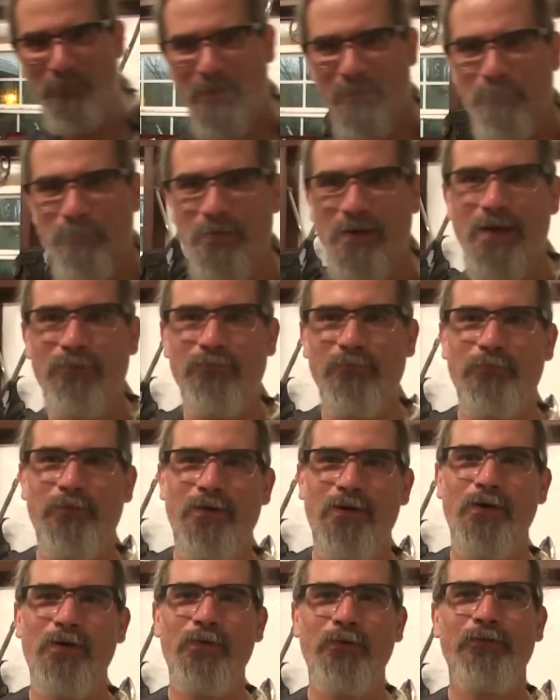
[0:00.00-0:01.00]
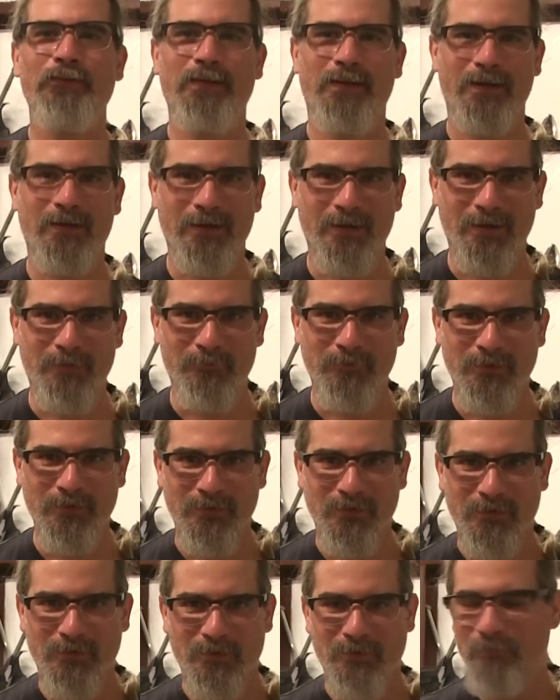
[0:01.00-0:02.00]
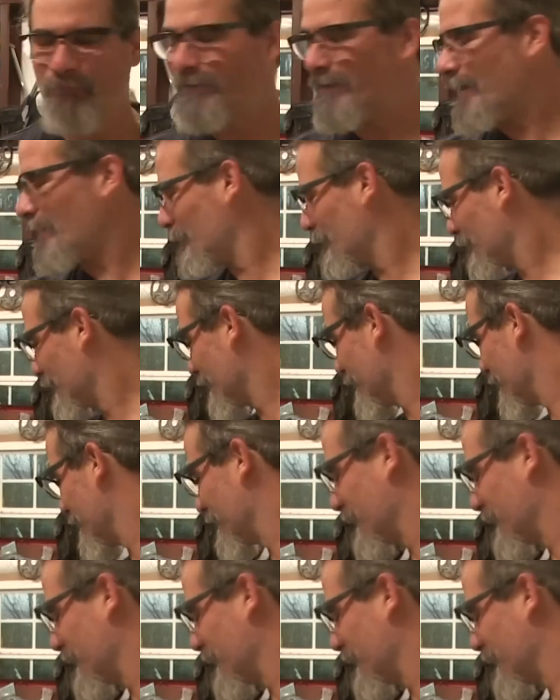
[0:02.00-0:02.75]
my problem the whole time when I was trying